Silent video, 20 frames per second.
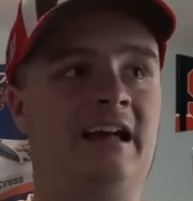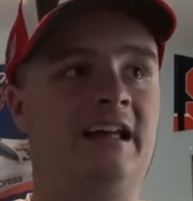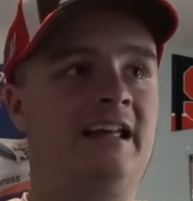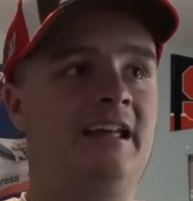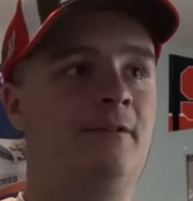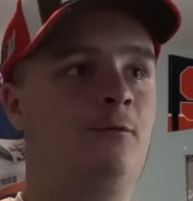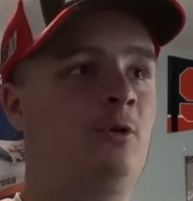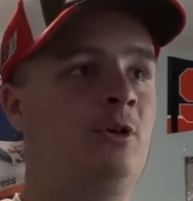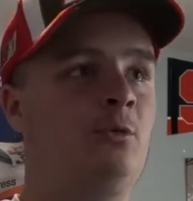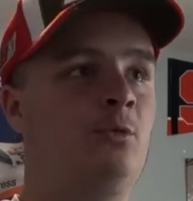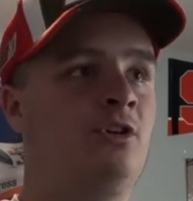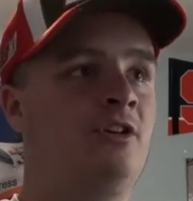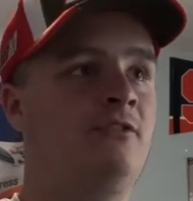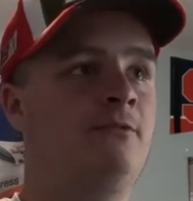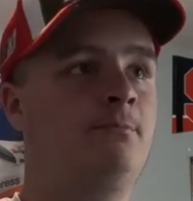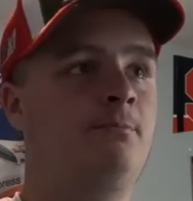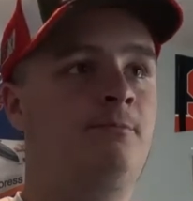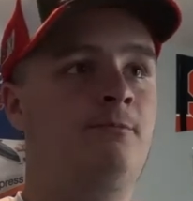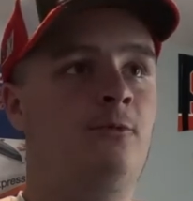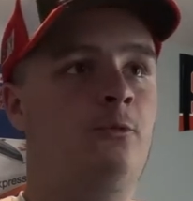if we
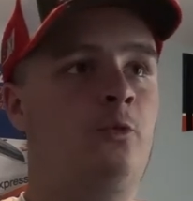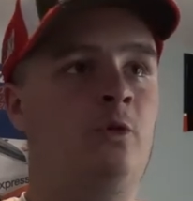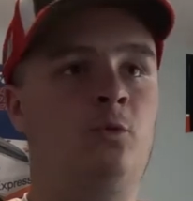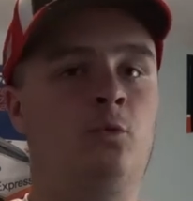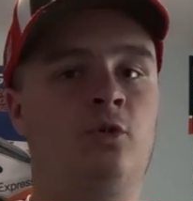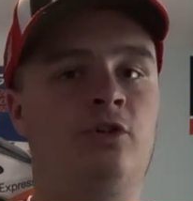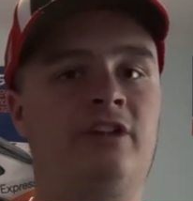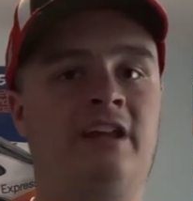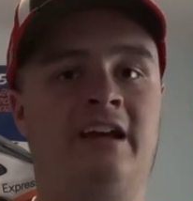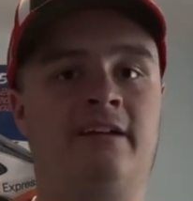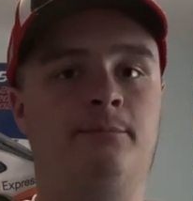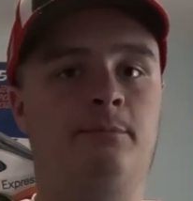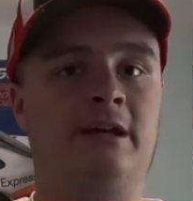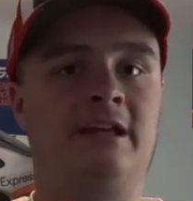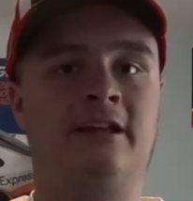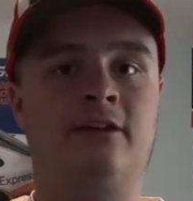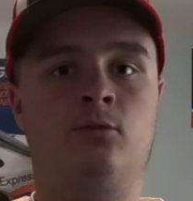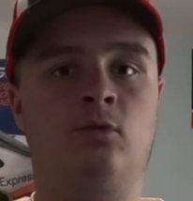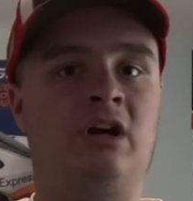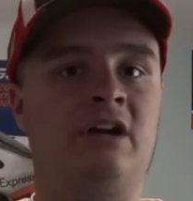wouldn't have
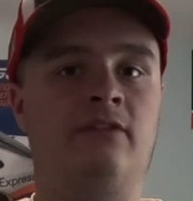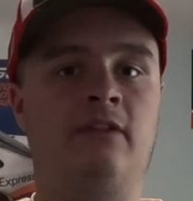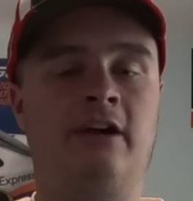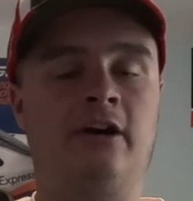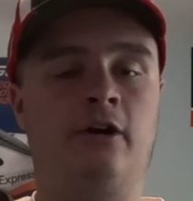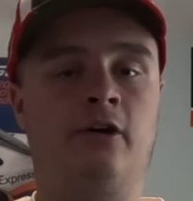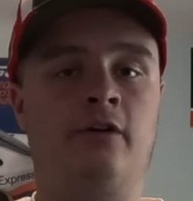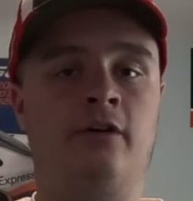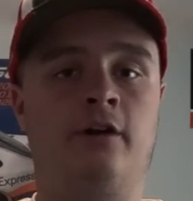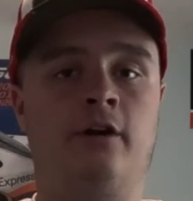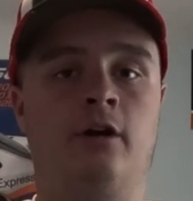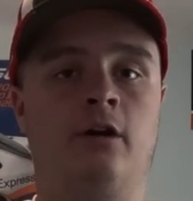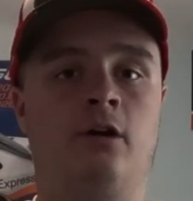pitted right there,